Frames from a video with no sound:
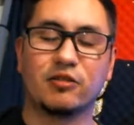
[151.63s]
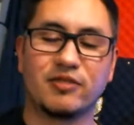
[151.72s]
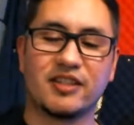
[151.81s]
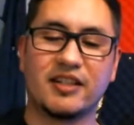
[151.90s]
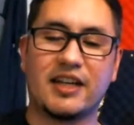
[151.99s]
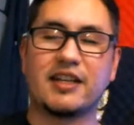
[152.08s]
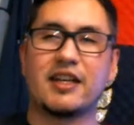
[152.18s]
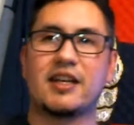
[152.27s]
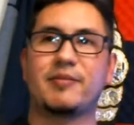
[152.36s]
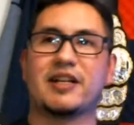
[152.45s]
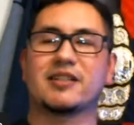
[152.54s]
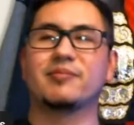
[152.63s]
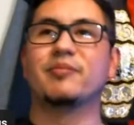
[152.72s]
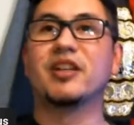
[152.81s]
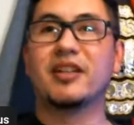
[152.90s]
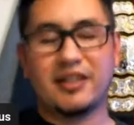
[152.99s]
Lucid, a.k.a.
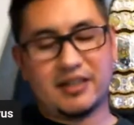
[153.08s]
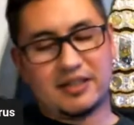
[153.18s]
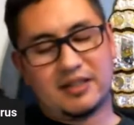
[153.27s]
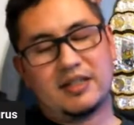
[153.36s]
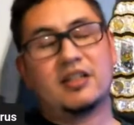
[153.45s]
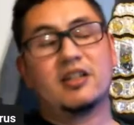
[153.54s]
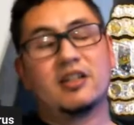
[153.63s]
Maximilian.